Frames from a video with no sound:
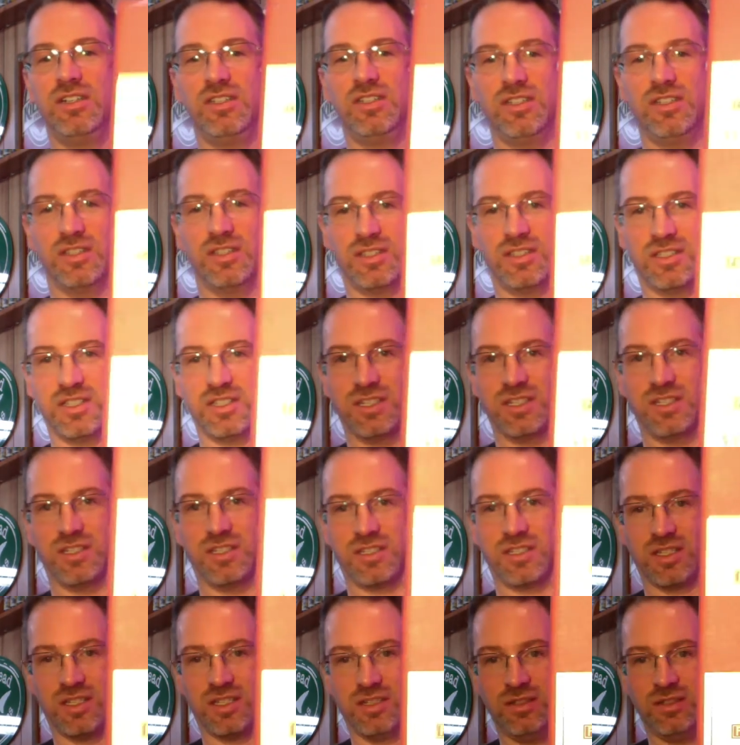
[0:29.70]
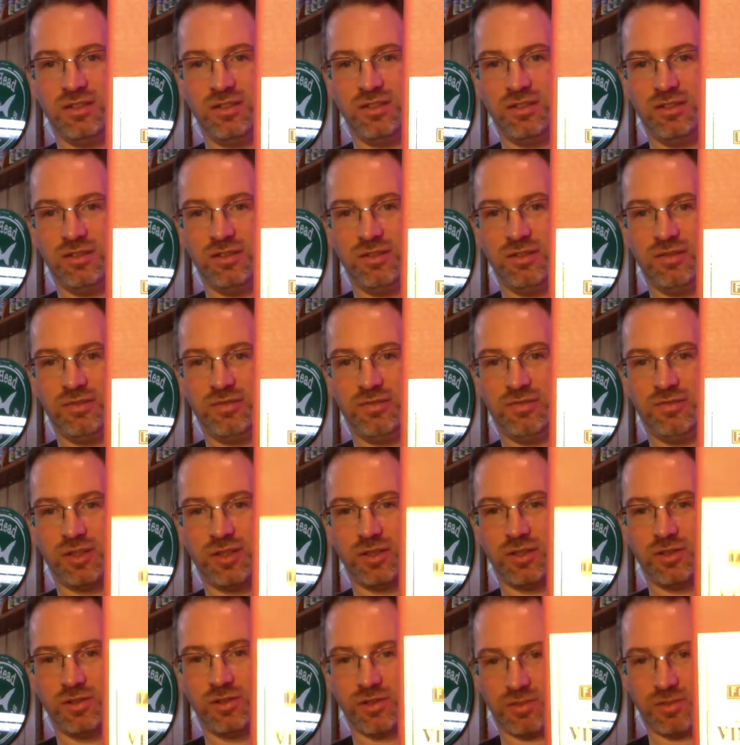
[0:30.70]
This is
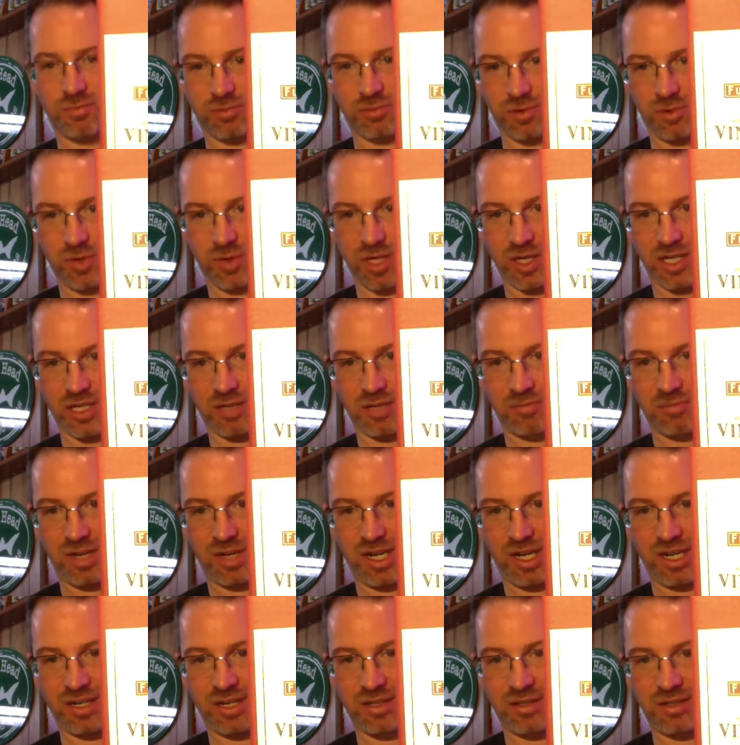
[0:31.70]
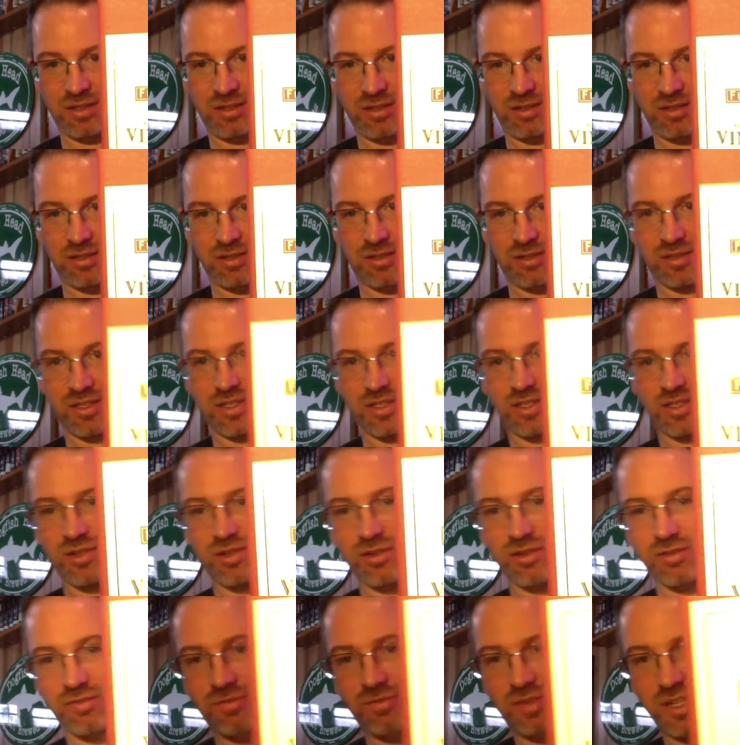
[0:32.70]
Fuller's Brewing Company. This is
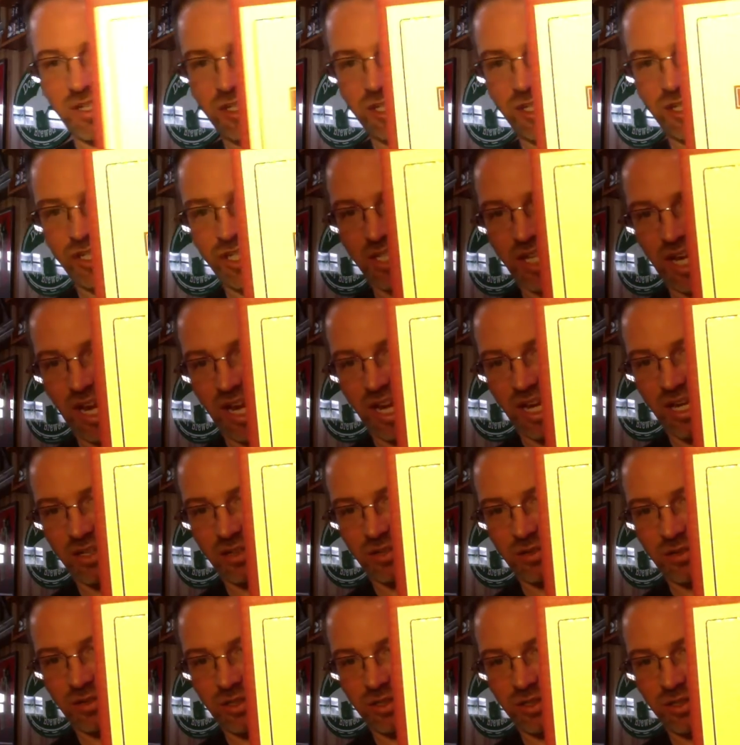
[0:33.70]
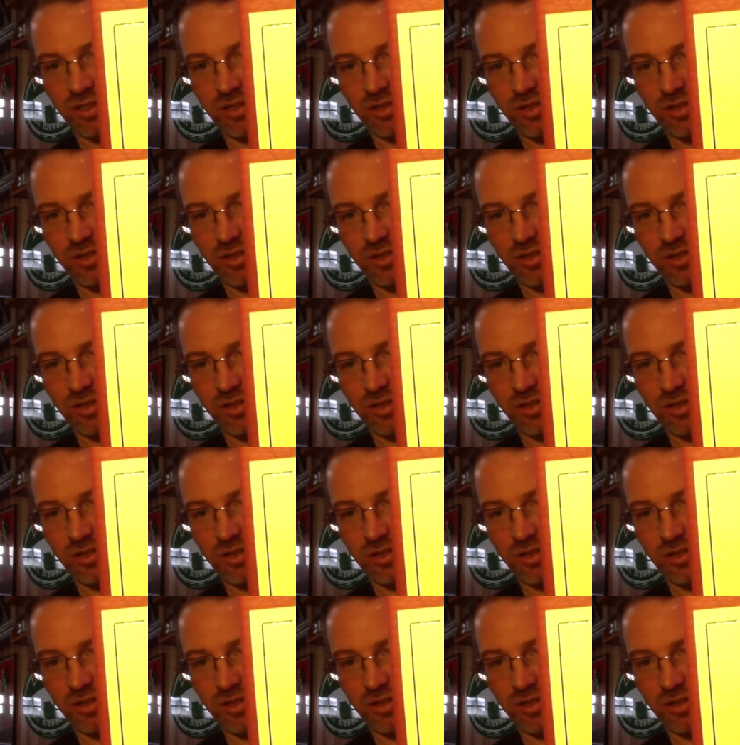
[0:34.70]
their Vintage Ale